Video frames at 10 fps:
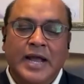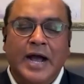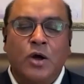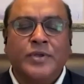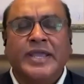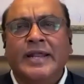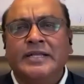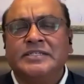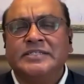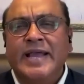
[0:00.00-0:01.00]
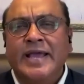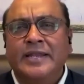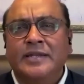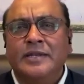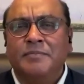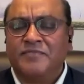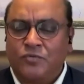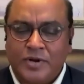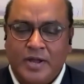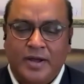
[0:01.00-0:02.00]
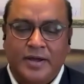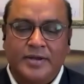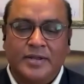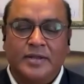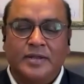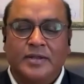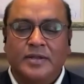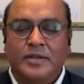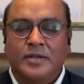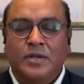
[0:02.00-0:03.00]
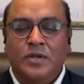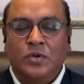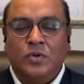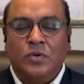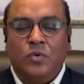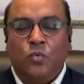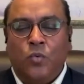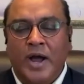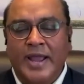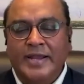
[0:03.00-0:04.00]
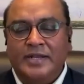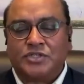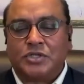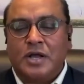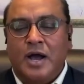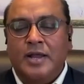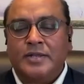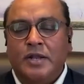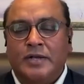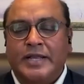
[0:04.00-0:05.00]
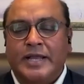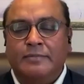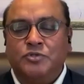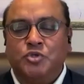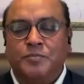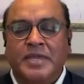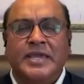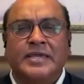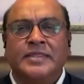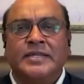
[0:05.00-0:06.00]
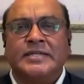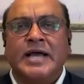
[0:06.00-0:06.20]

How can I stand before God? Why does God not come to me in the